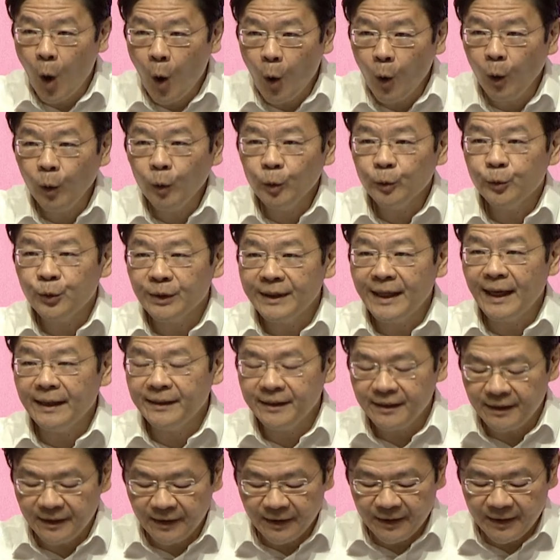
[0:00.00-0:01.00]
hold
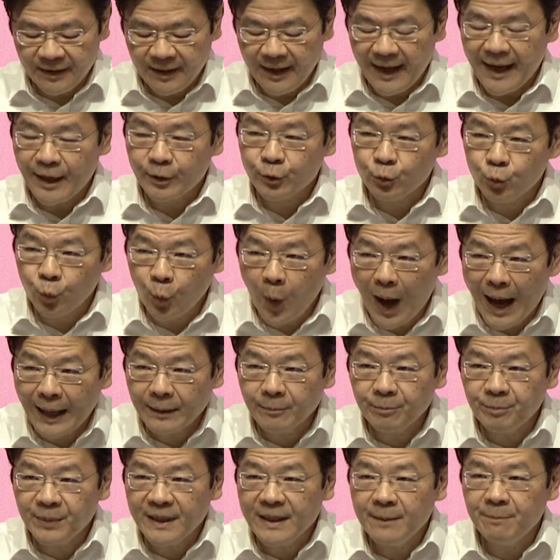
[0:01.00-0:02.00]
together as
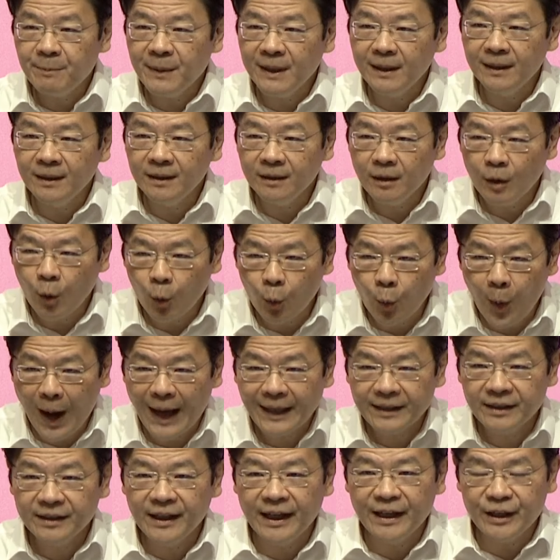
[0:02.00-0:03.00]
one people,
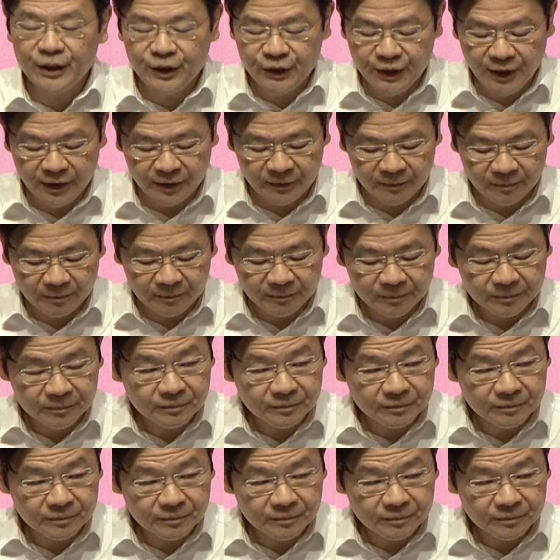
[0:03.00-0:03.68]
one nation.